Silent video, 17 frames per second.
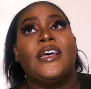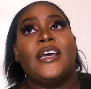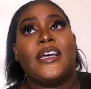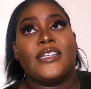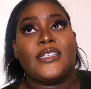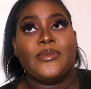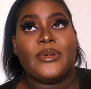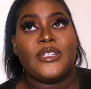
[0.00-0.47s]

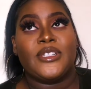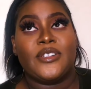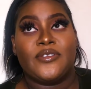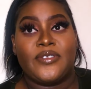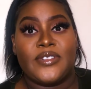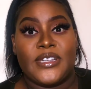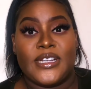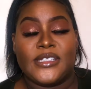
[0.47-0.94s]
as much
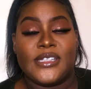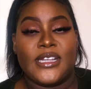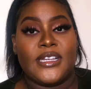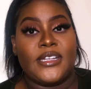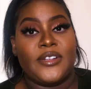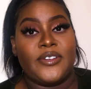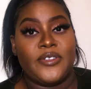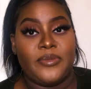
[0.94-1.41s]
of it as
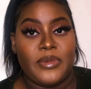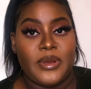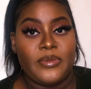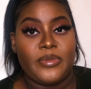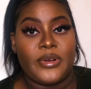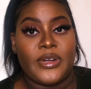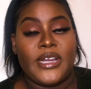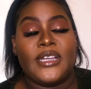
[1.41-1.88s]
I can remember,